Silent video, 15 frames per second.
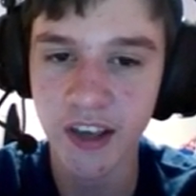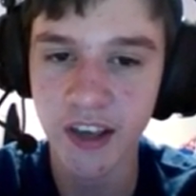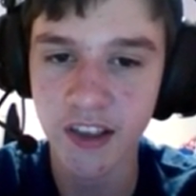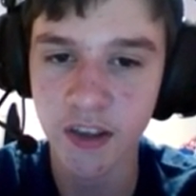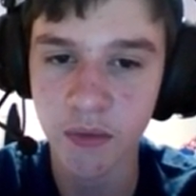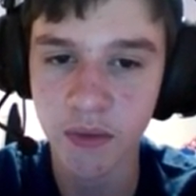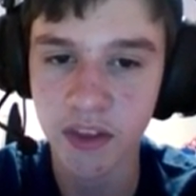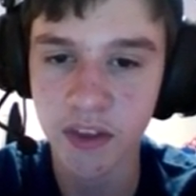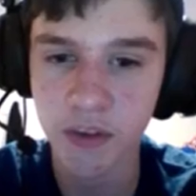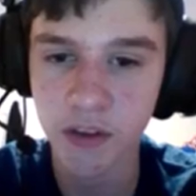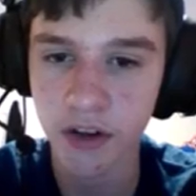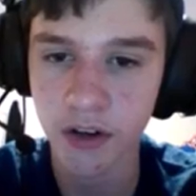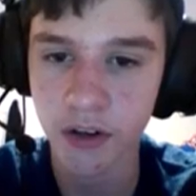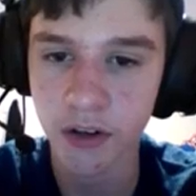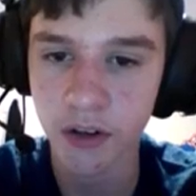S C Ps
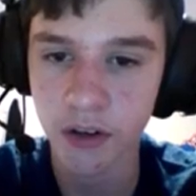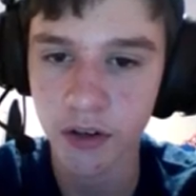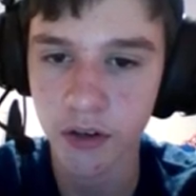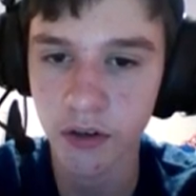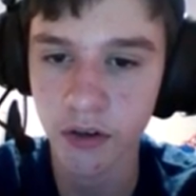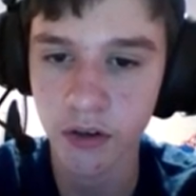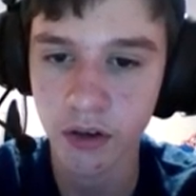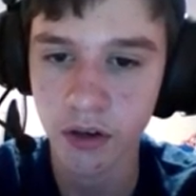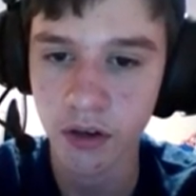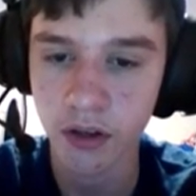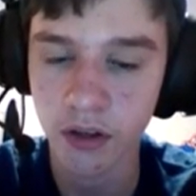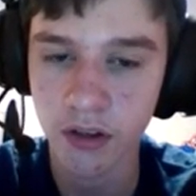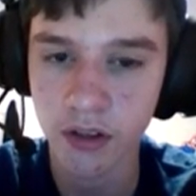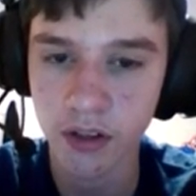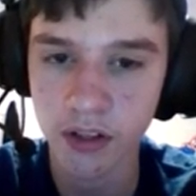are.
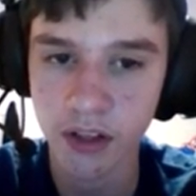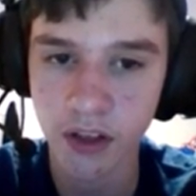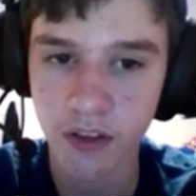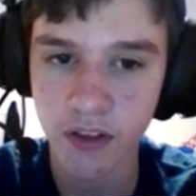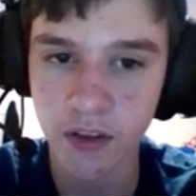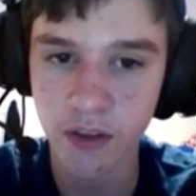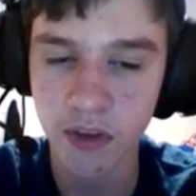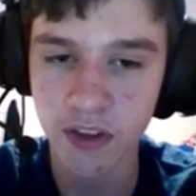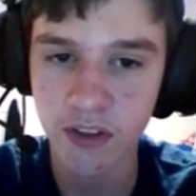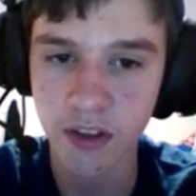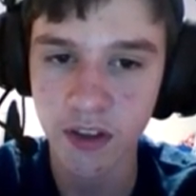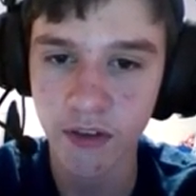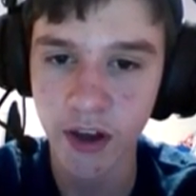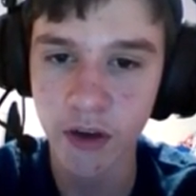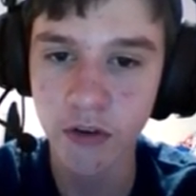Just S C P
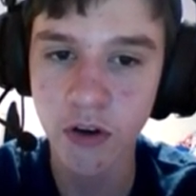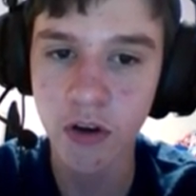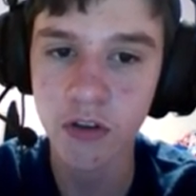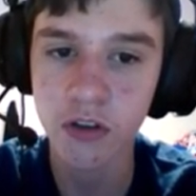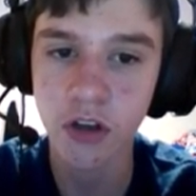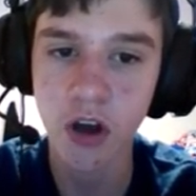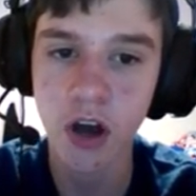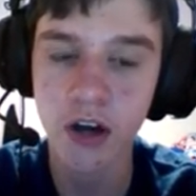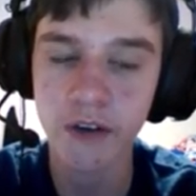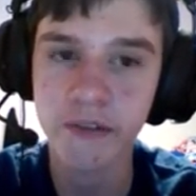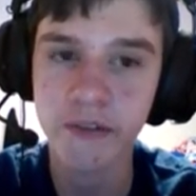stuff. I don't know a lot of